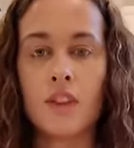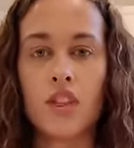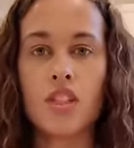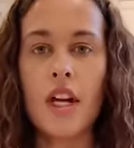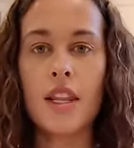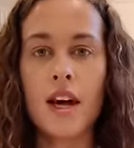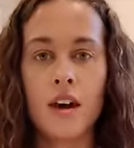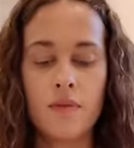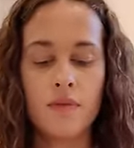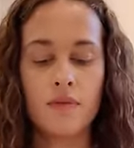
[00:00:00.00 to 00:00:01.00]
just like
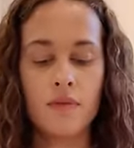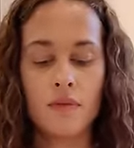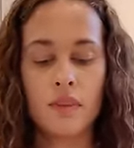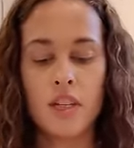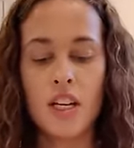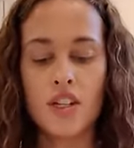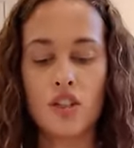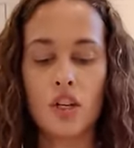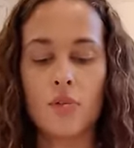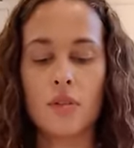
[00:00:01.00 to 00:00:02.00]
that, it's
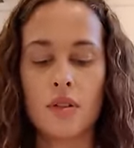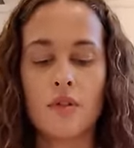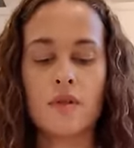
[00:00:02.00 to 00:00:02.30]
chopped.